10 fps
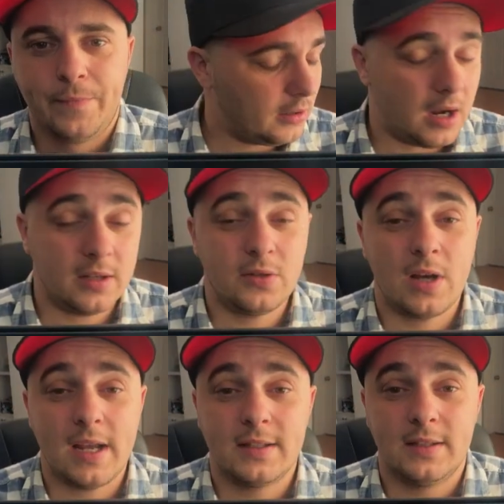As you
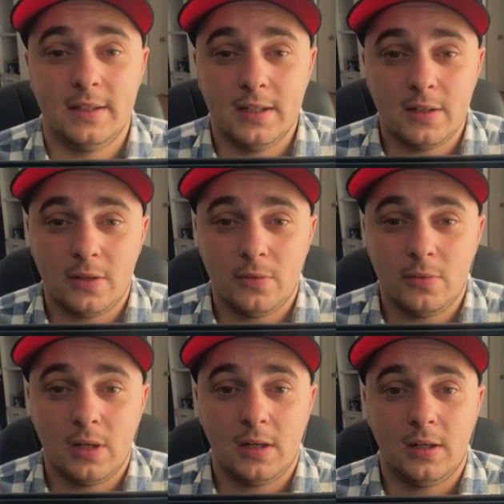guys
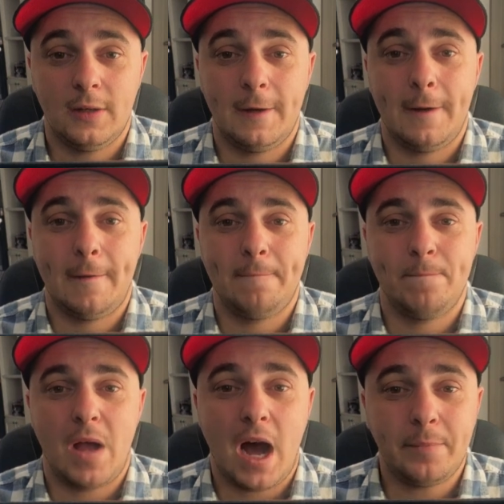know,
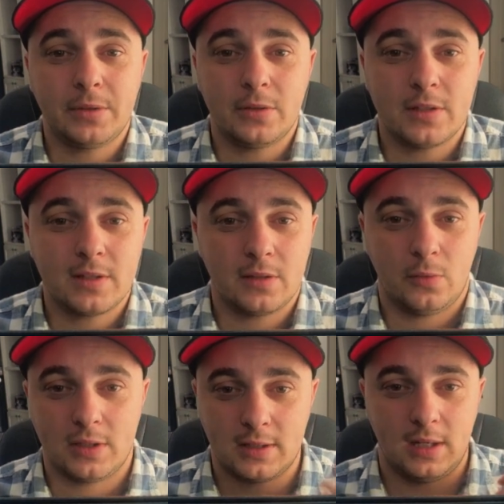Aptos
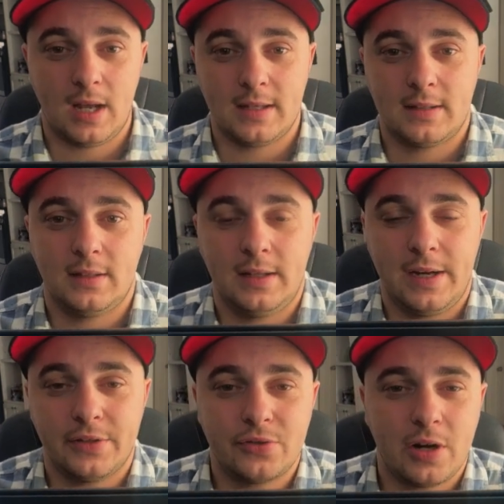was the last
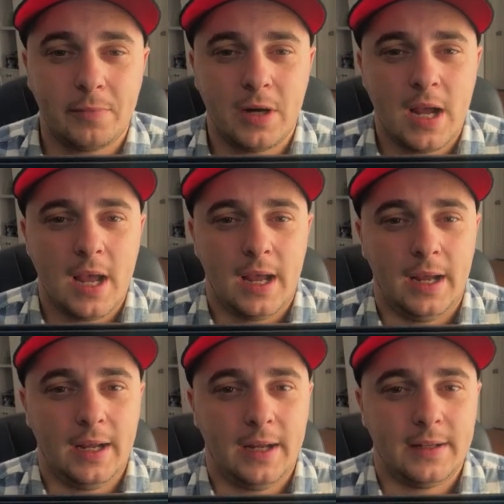airdrop,
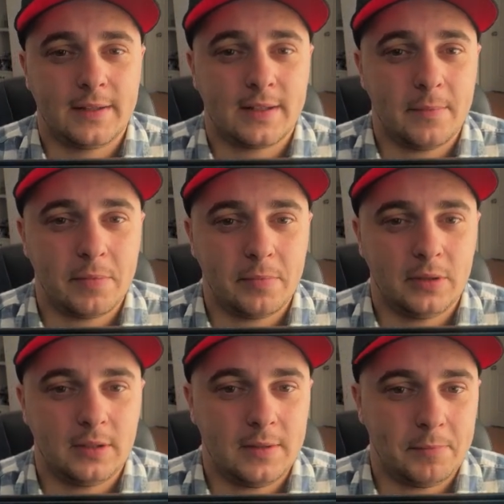and some
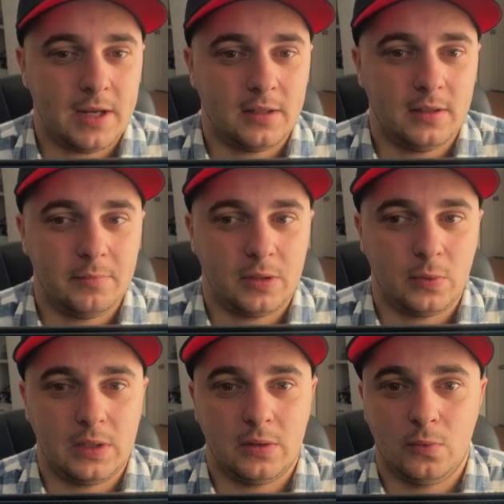people made in
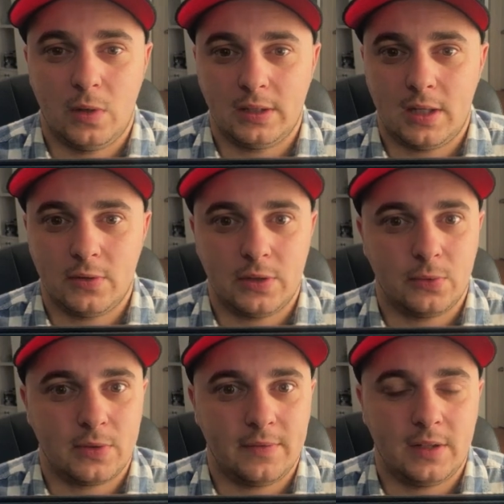between $1,000
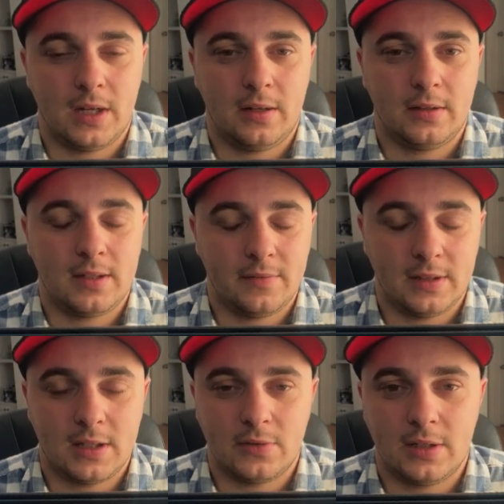to
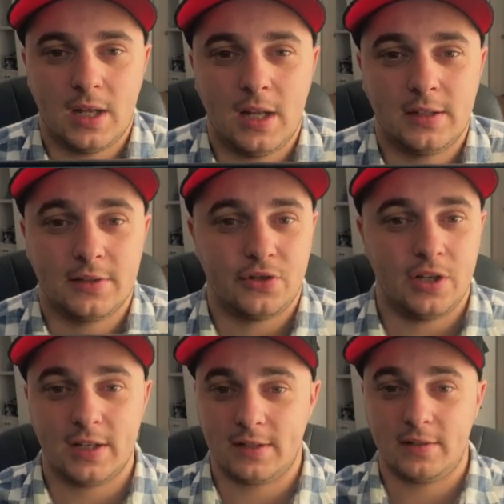$7,000
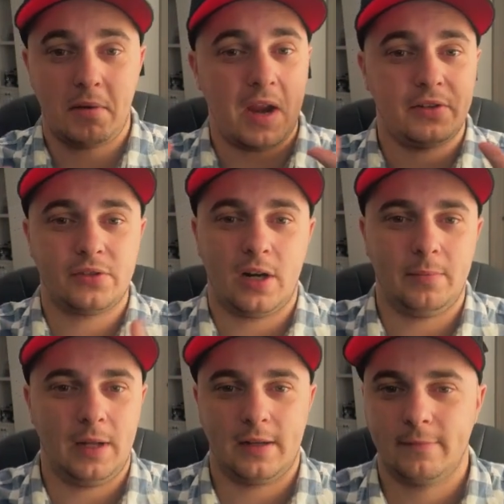just
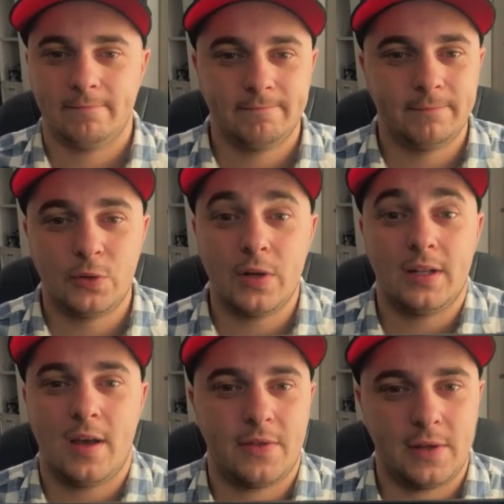airdrop, like
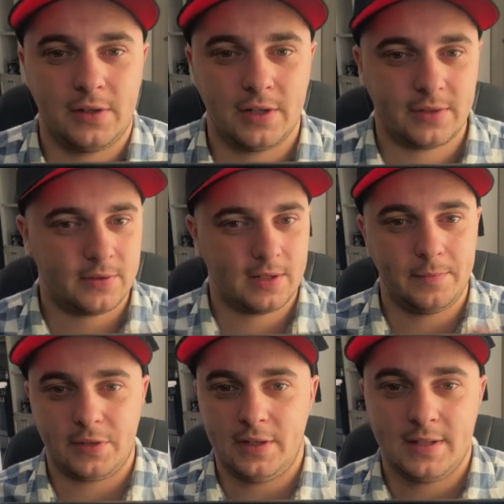doing nothing, just
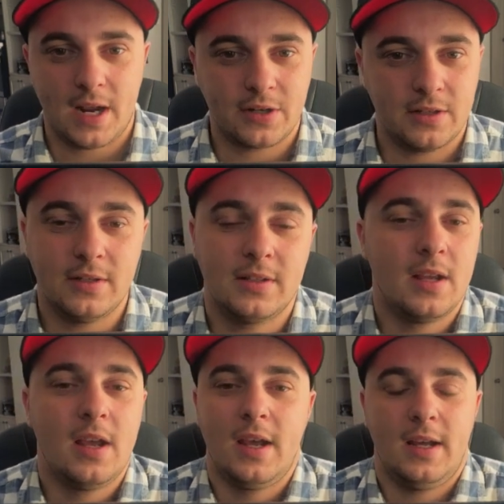some transactions,
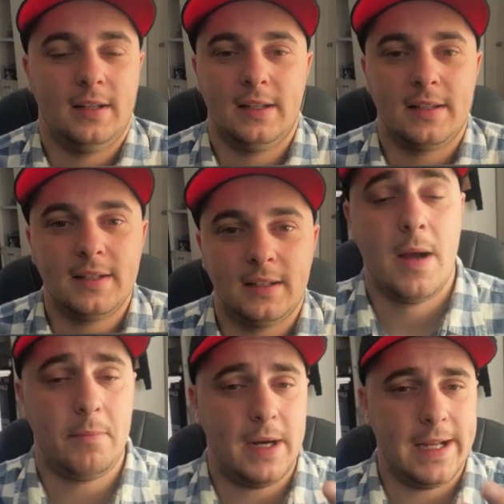and that's
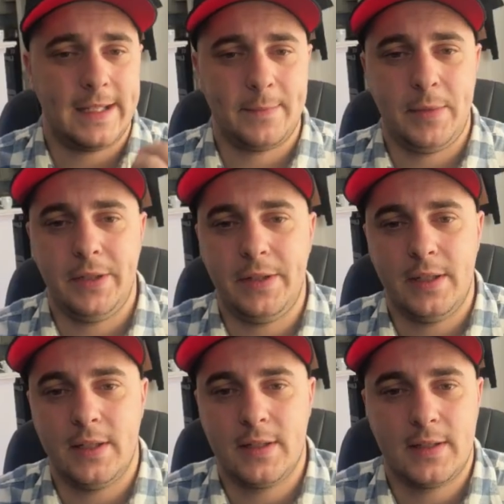it. My
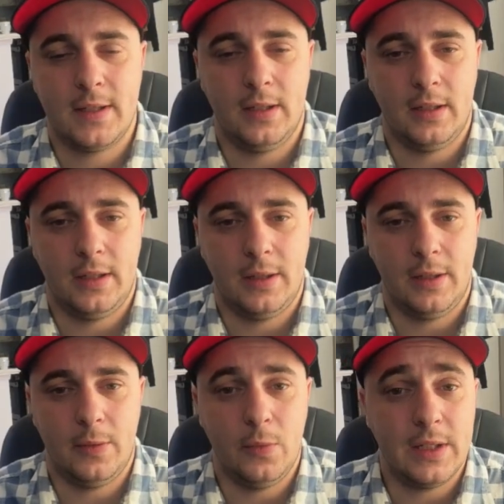experience
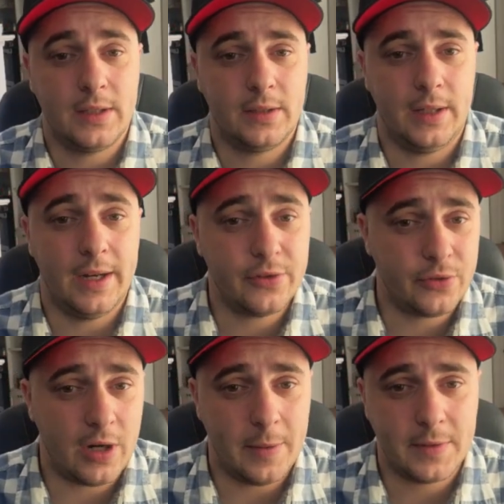with
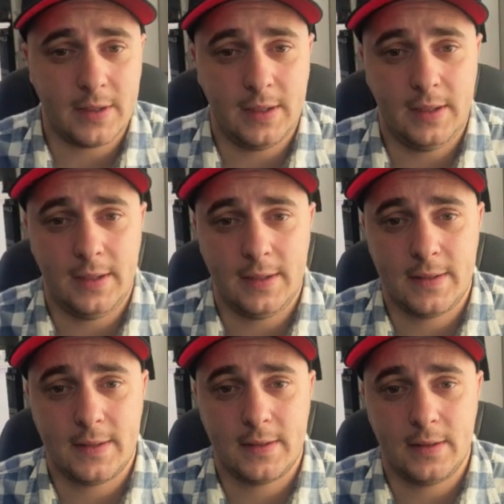airdrops,
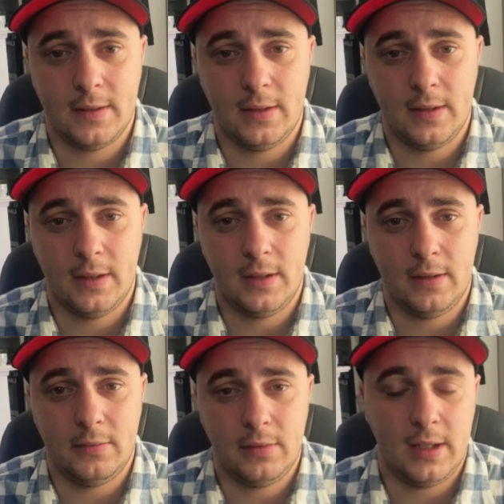it's
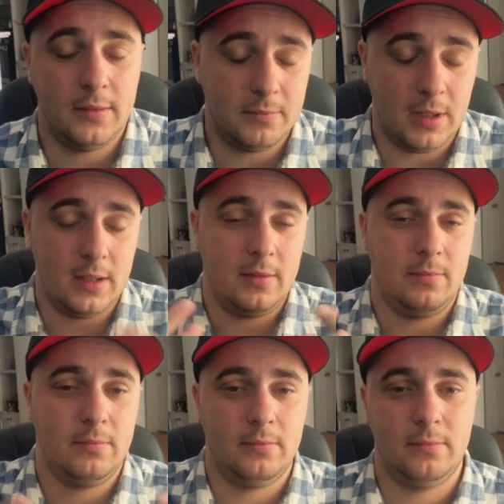the
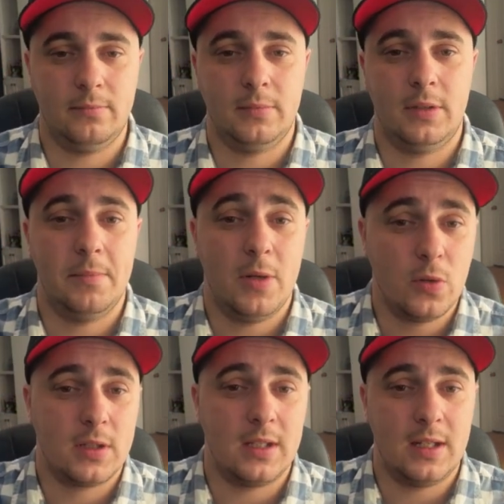
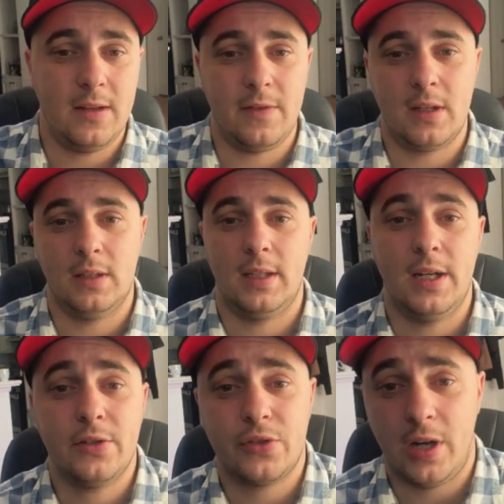most significant
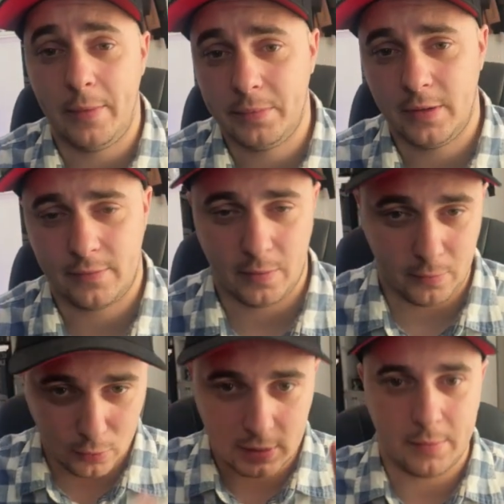airdrop from
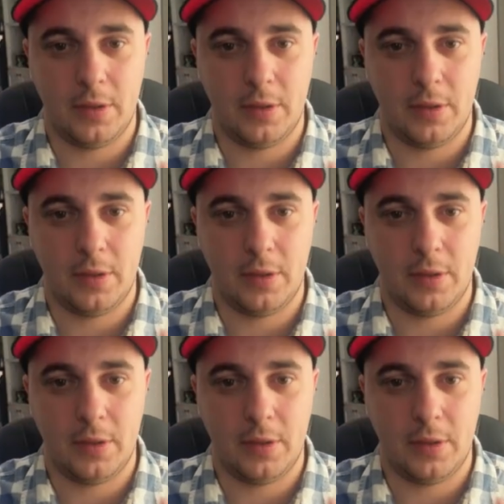multiple